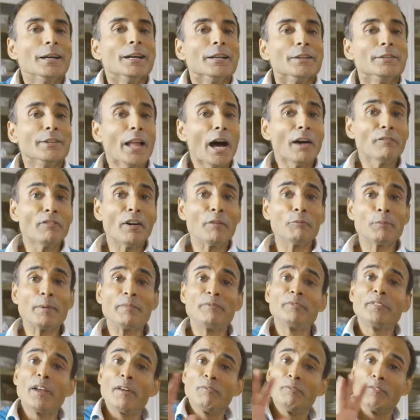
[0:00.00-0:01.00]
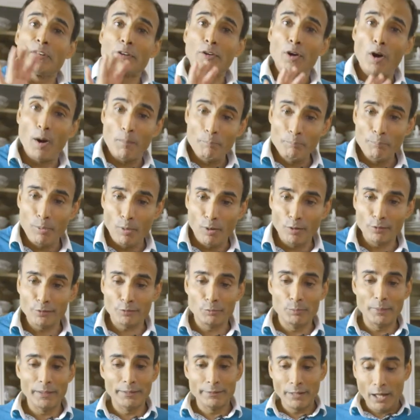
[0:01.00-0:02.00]
Now that we've done the compote,
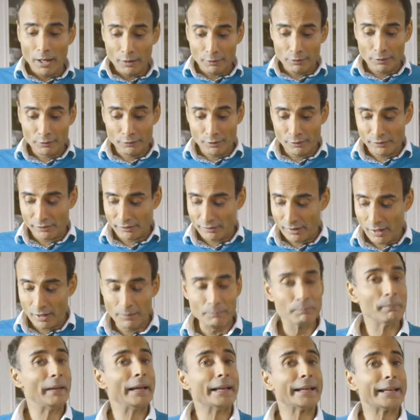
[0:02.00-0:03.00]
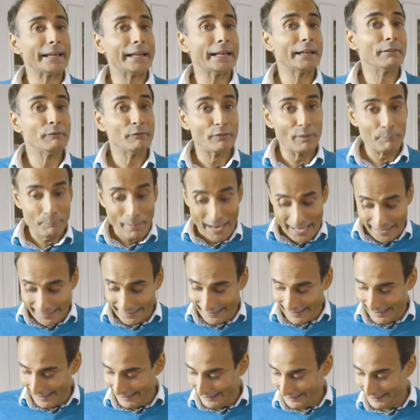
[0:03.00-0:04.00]
we're now going to start making the
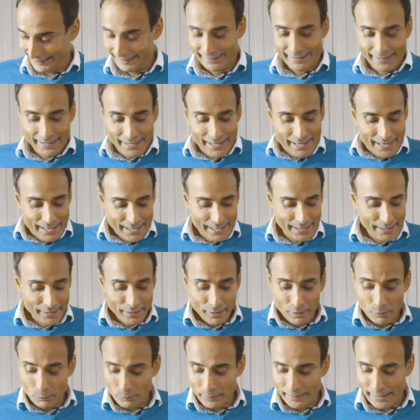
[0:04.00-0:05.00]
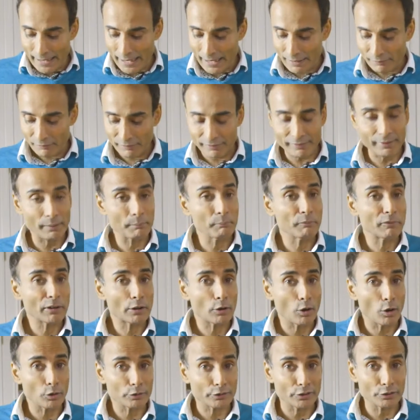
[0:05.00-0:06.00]
pancake. Here we have some
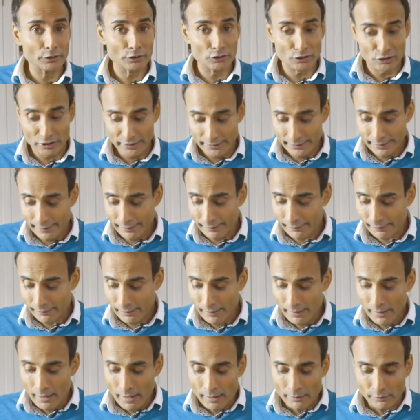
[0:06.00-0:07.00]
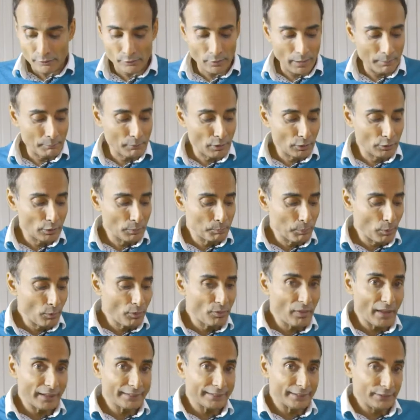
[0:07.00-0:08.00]
ricotta cheese, so I'm going to put
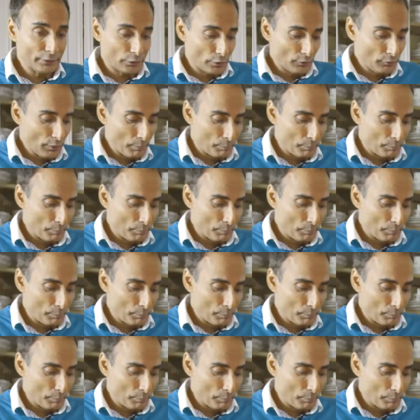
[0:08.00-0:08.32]
that into the